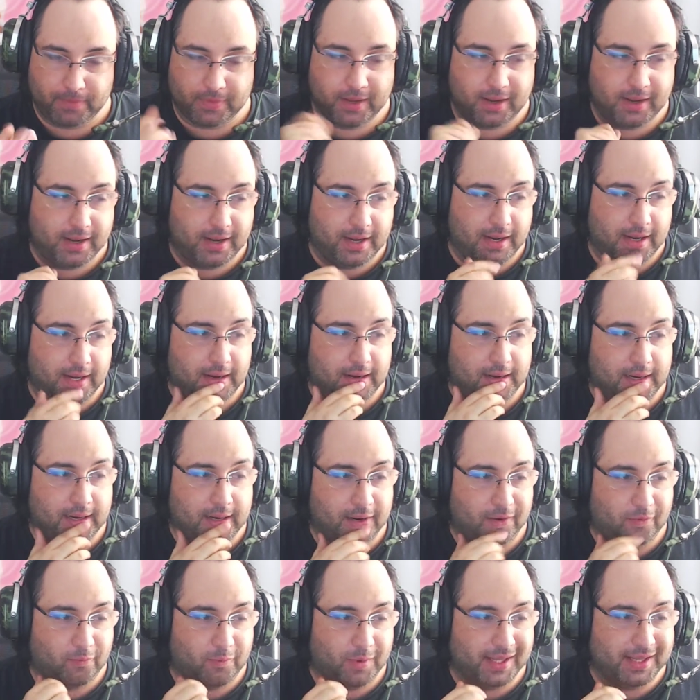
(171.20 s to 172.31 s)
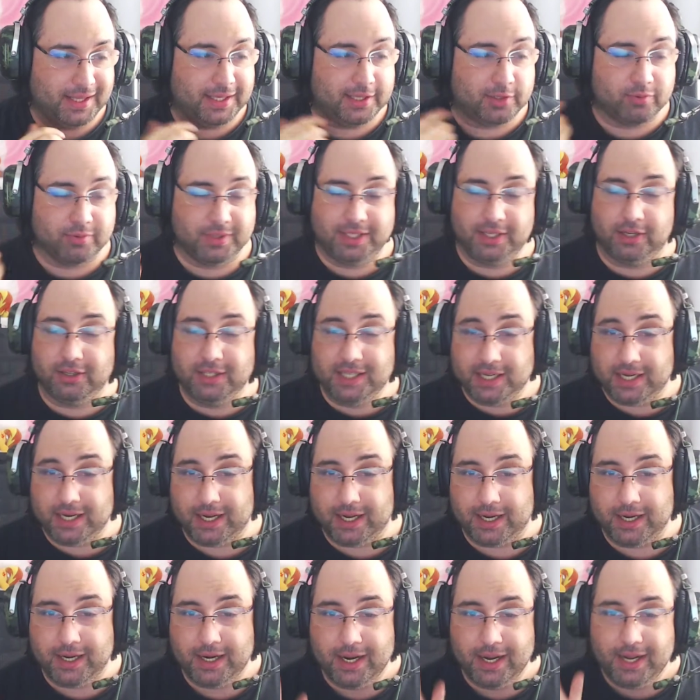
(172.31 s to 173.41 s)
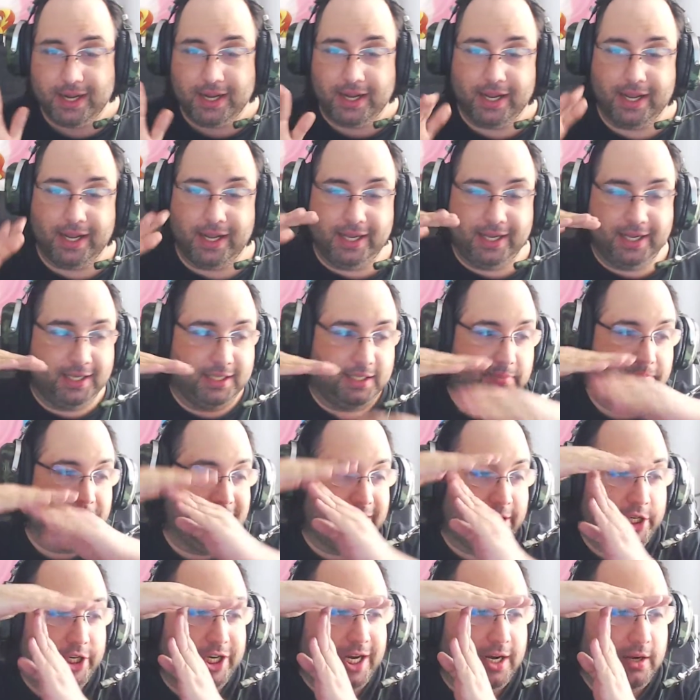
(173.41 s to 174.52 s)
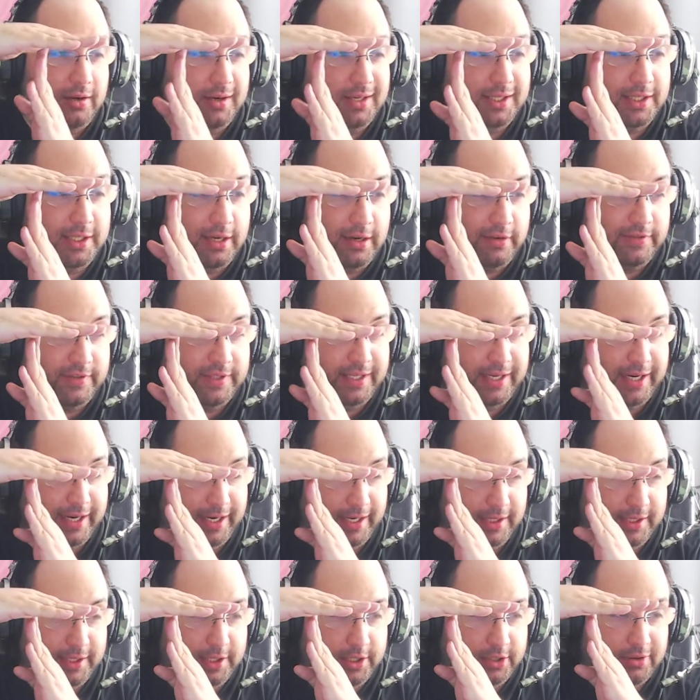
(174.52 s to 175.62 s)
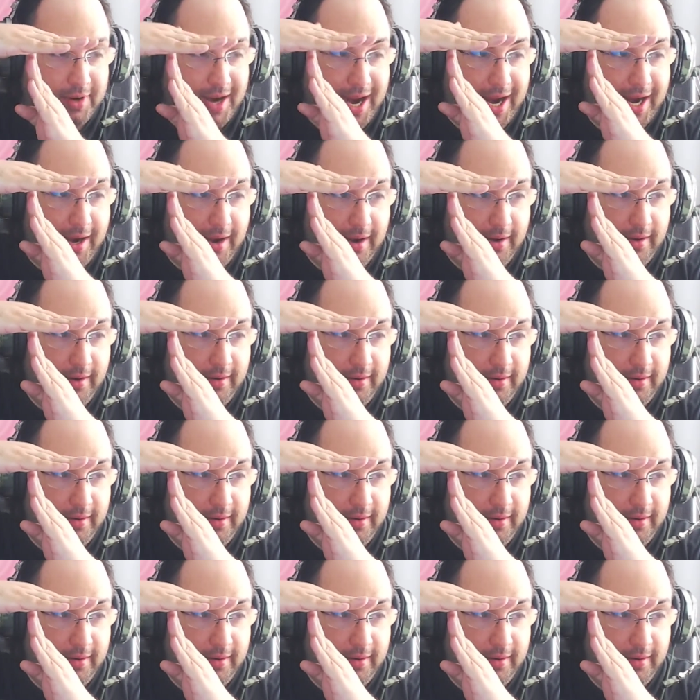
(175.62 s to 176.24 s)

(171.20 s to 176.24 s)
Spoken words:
What this resulted in is my chair, instead of sitting straight